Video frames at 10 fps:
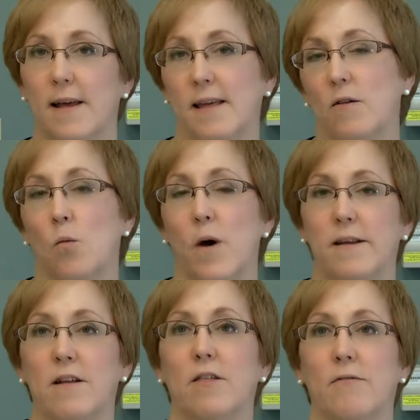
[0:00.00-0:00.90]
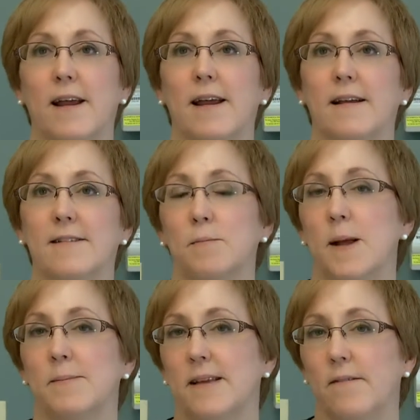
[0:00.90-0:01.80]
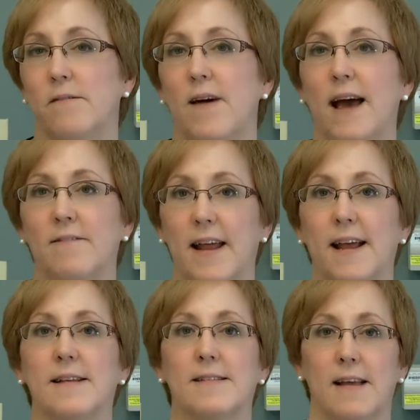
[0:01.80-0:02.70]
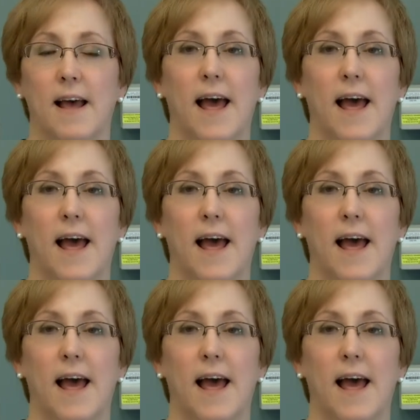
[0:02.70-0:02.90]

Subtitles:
either 1 to 3, sometimes even 5 days